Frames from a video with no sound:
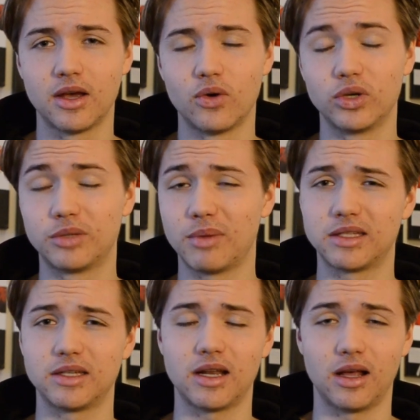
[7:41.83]
which makes
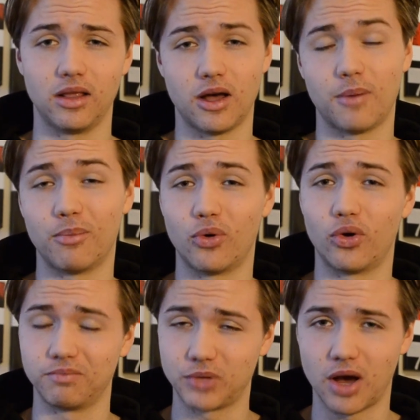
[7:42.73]
it a lot more
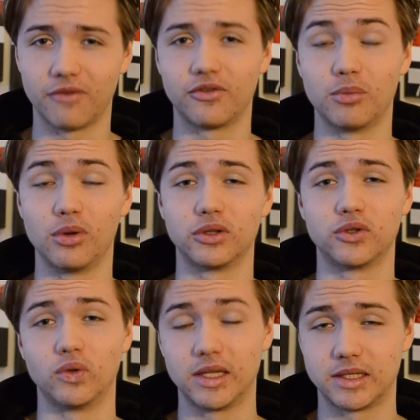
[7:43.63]
comfortable to
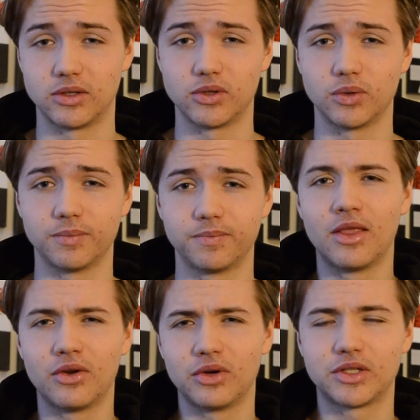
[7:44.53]
listen to.
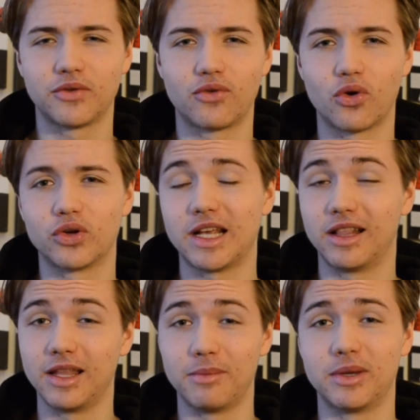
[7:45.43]
There is of course a
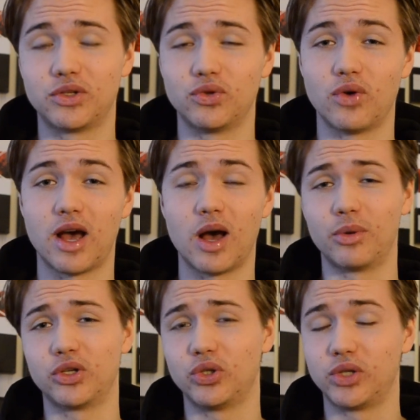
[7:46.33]
limit to how
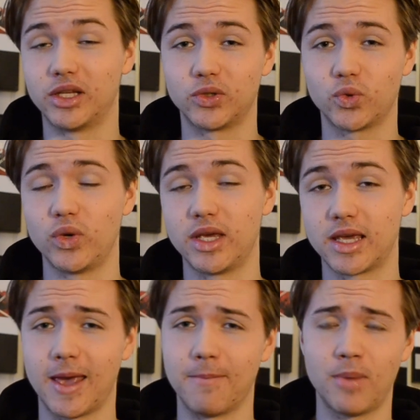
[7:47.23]
much you can tweak
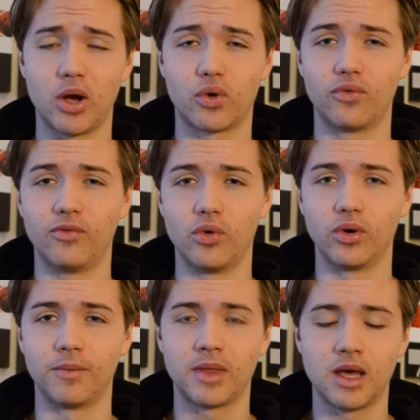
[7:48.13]
a
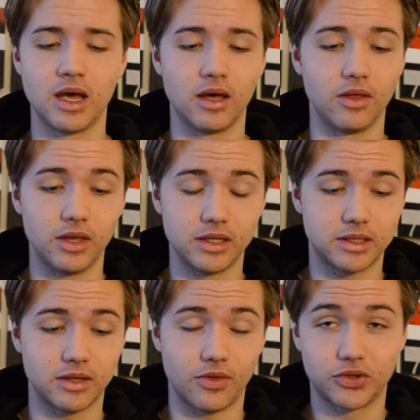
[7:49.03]
microphone. This
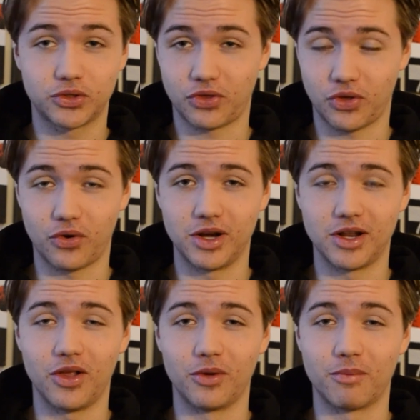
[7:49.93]

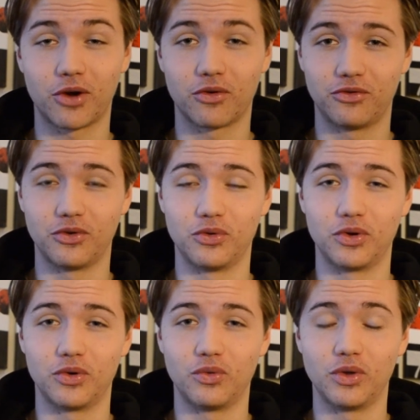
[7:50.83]
$30 microphone
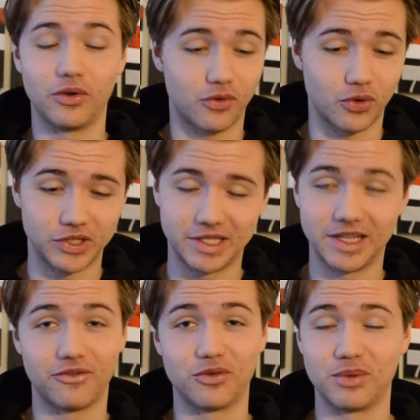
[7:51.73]
will of course
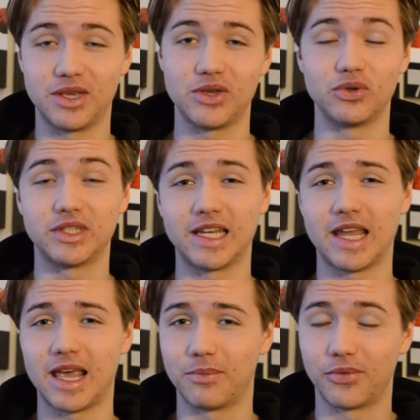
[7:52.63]
never be used in
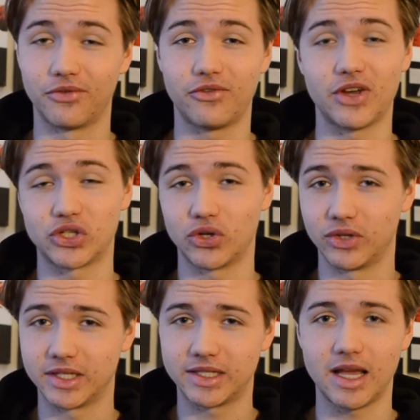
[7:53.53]
a professional
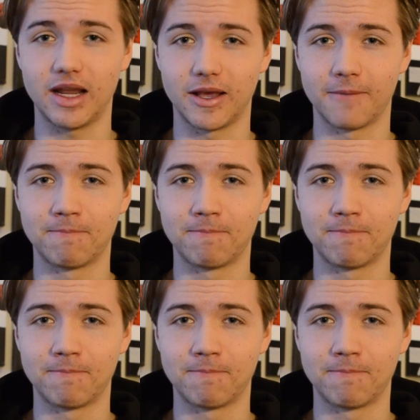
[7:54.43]
setting,